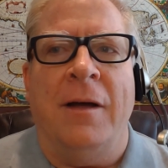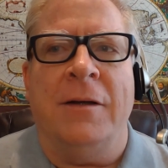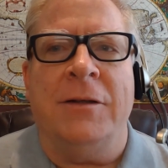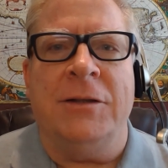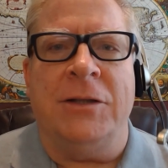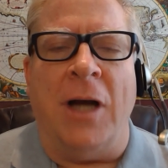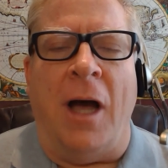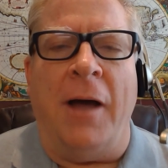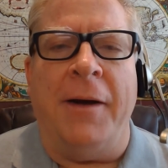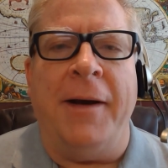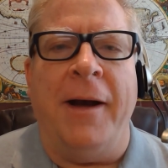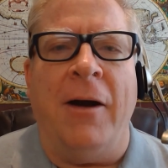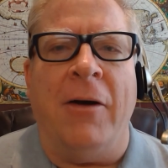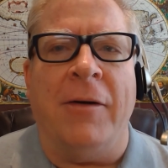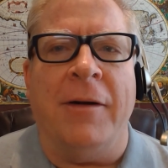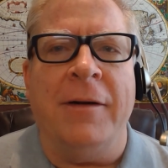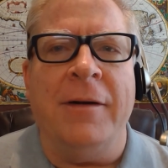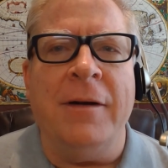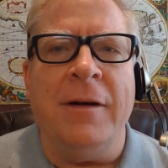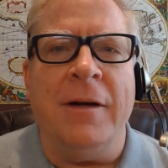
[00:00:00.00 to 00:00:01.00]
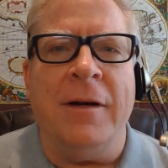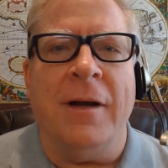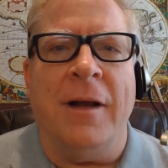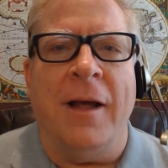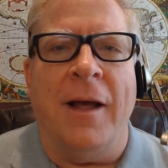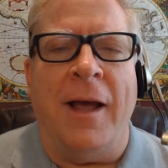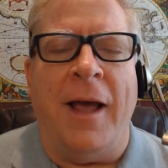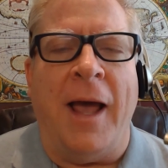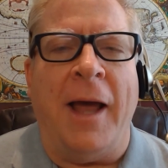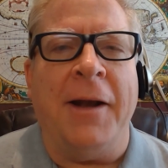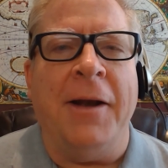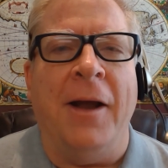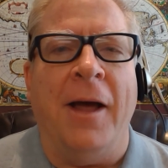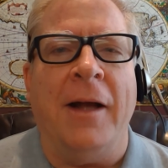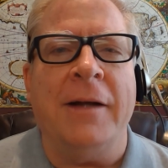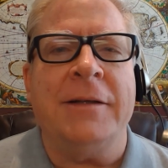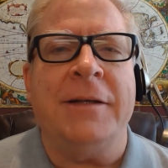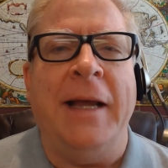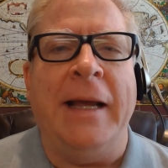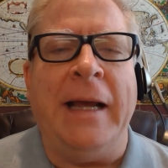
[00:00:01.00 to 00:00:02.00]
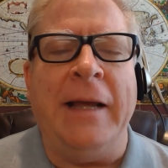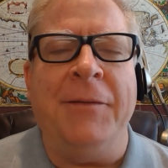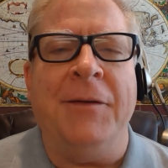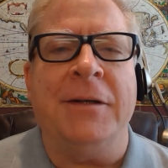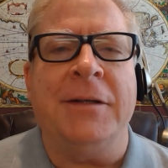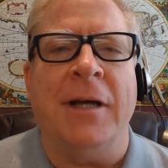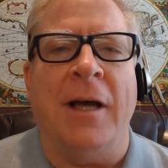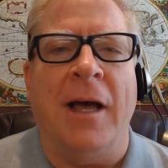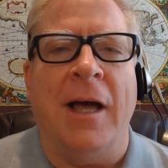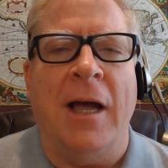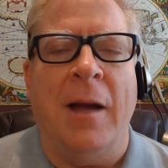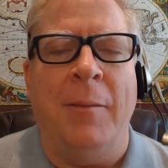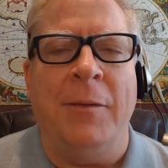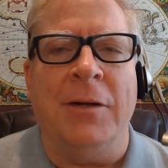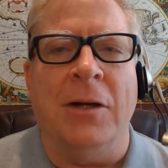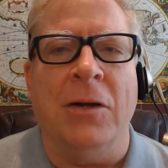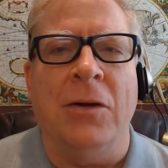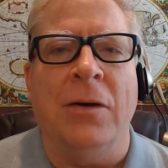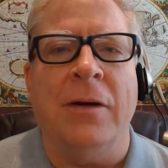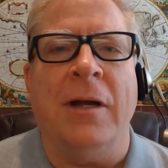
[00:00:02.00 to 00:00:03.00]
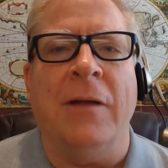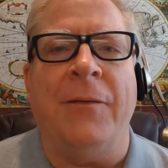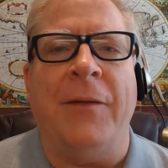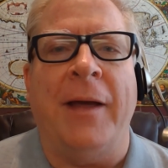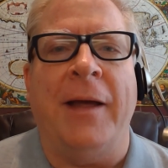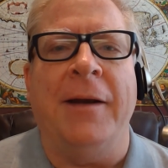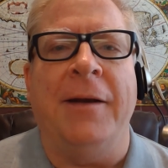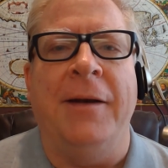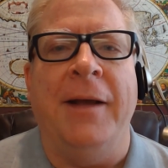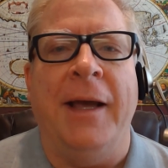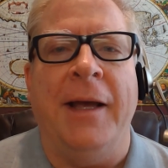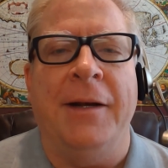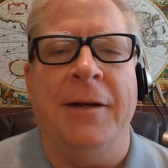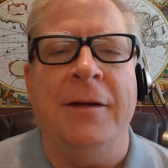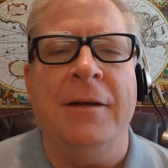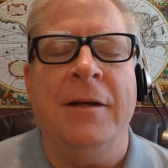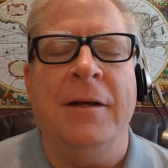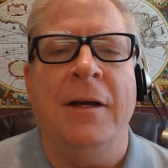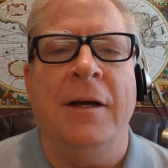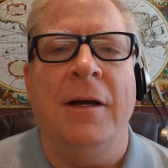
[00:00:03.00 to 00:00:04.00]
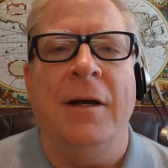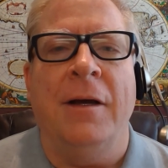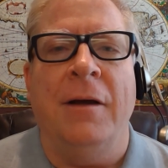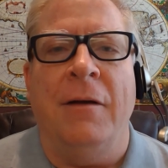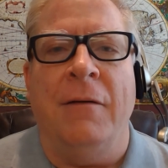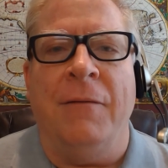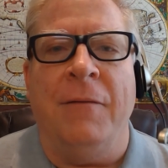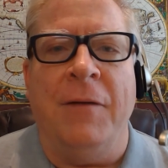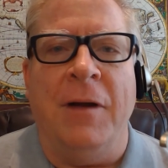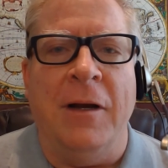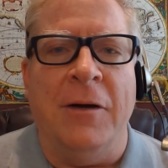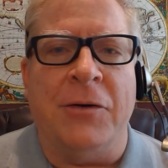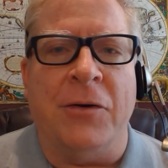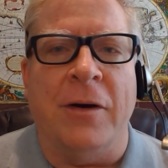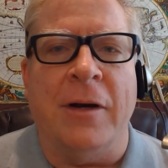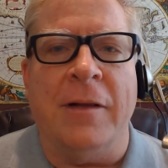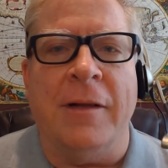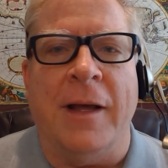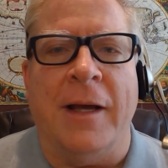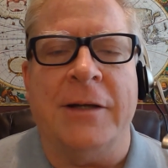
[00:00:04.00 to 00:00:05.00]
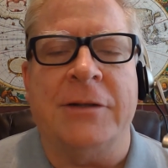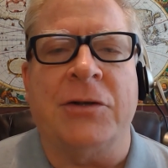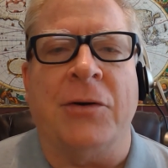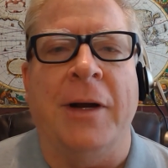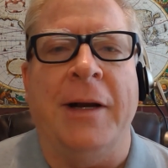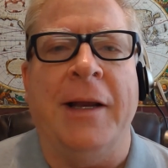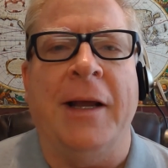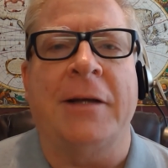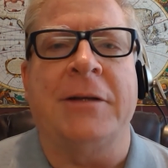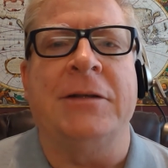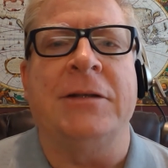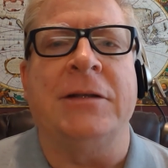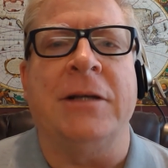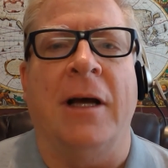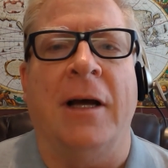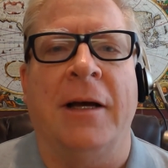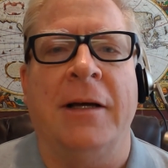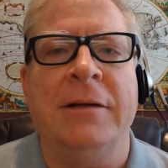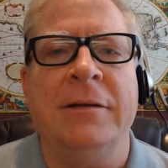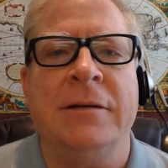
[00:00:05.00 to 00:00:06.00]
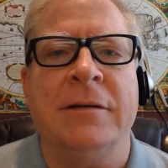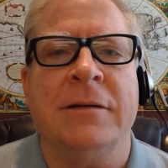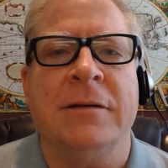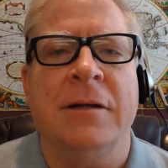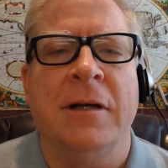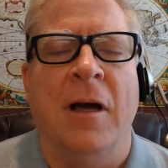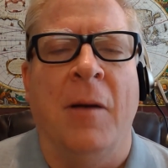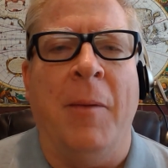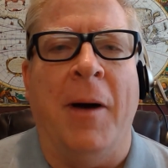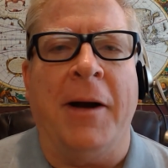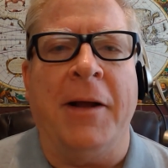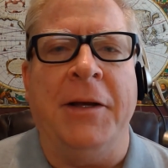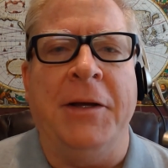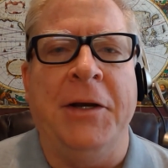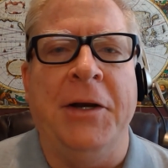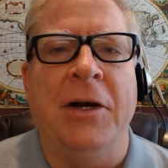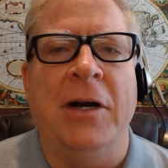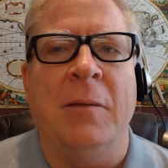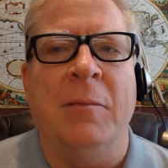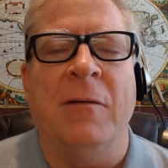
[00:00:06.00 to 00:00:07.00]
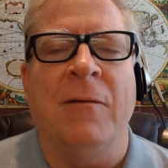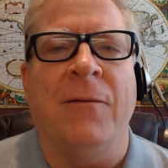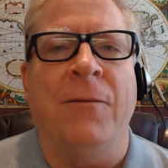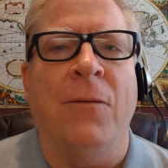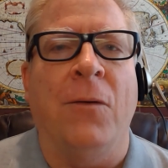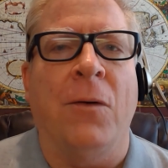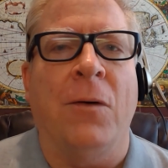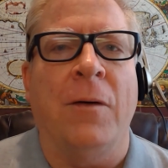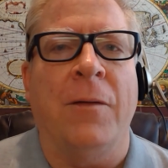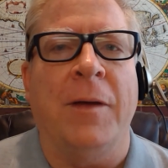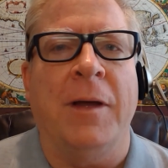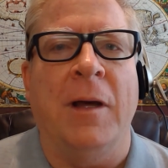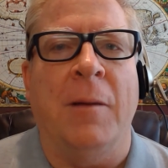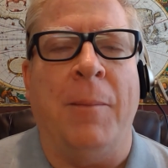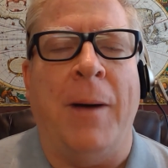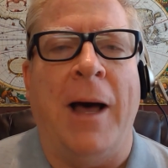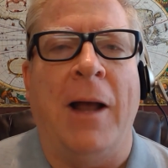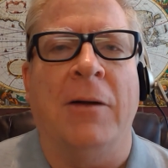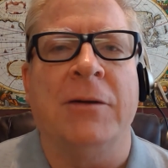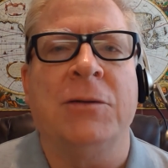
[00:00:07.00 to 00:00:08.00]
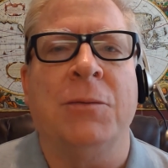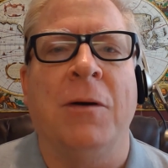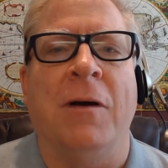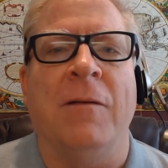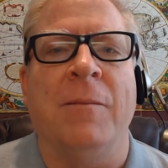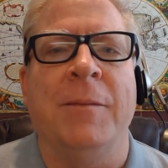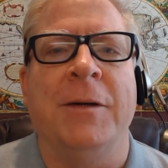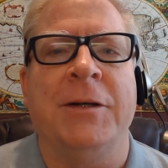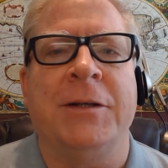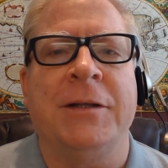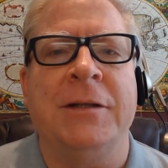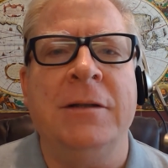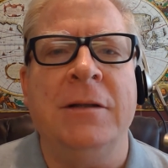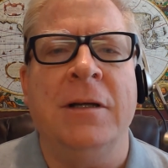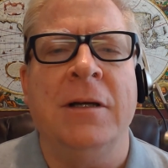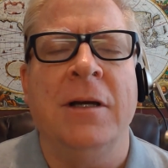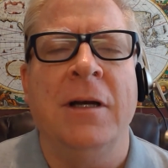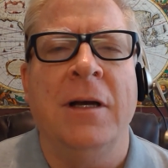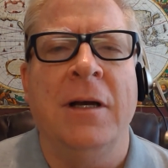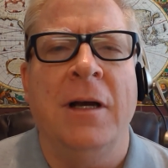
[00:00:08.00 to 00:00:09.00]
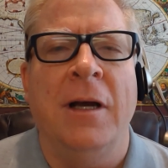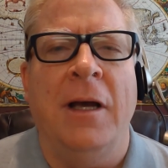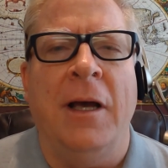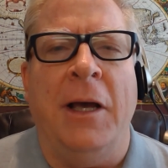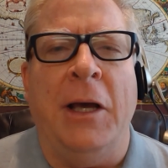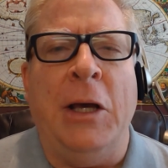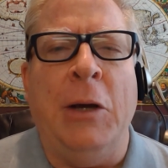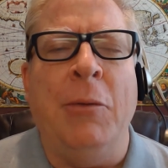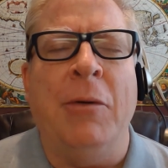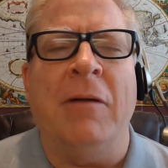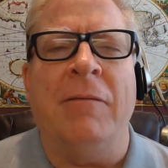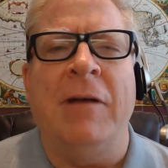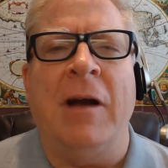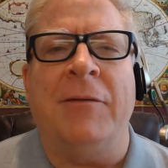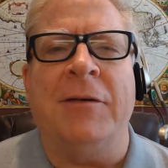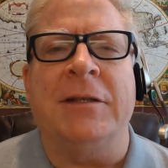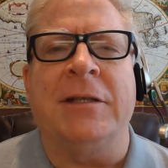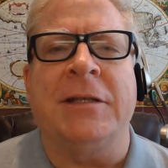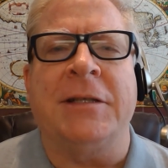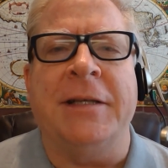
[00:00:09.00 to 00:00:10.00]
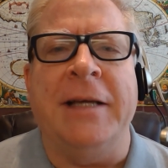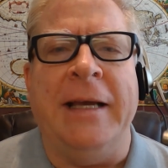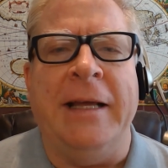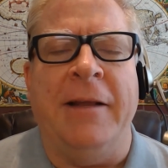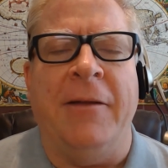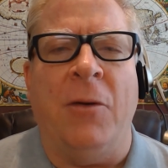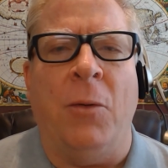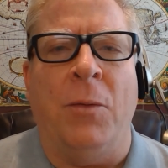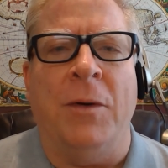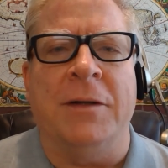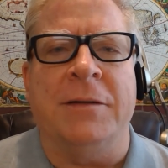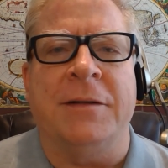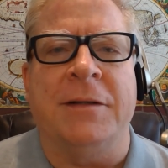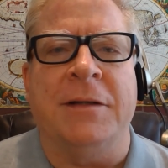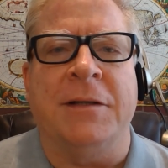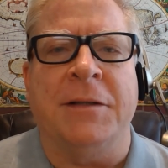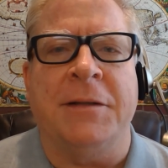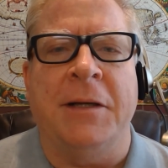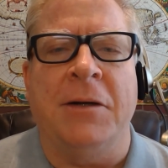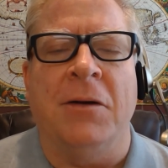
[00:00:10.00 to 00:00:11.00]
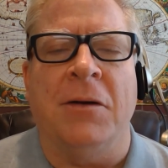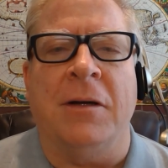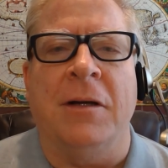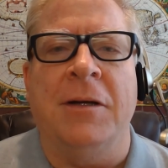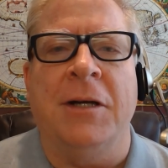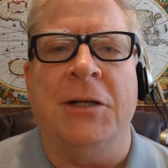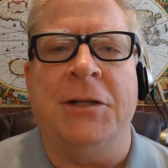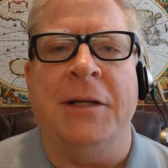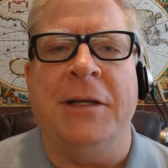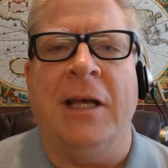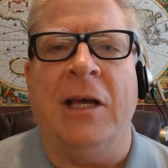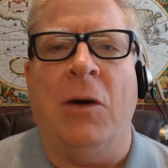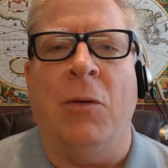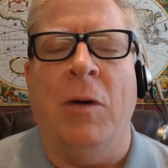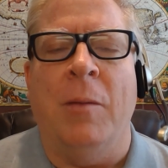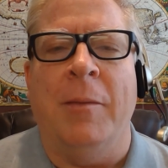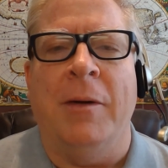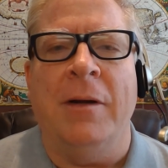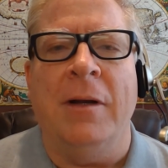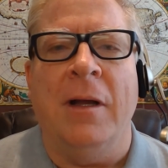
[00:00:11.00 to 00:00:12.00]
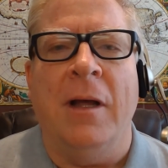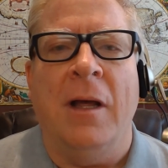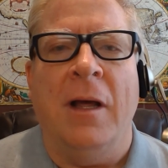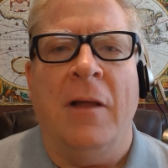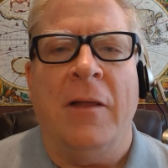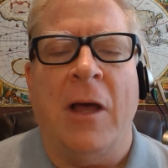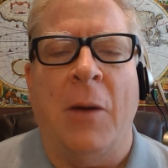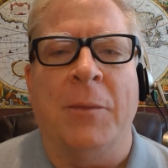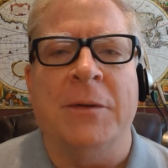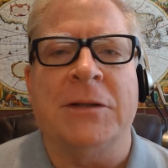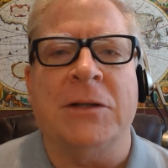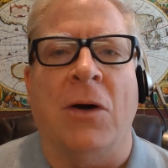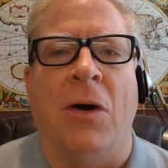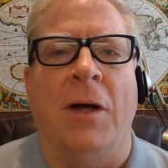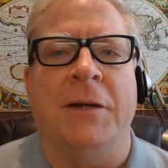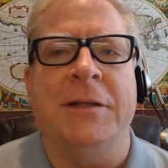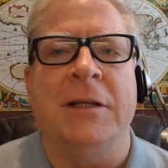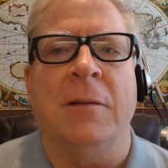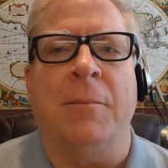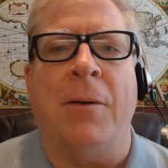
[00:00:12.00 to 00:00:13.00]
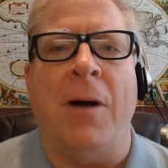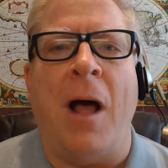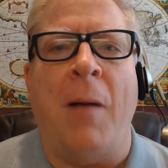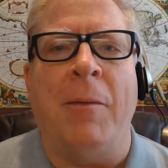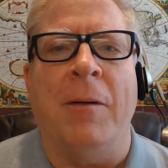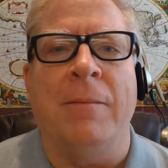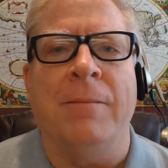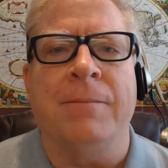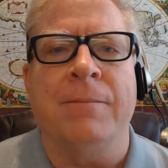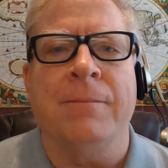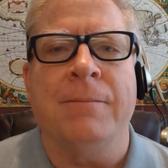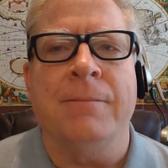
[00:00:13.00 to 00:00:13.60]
John Aaron had not taken the time to look at that data eh, during that training exercise about a year before the Apollo 12 mission, he would have never seen that it was the signal conditioning equipment that was causing the problem.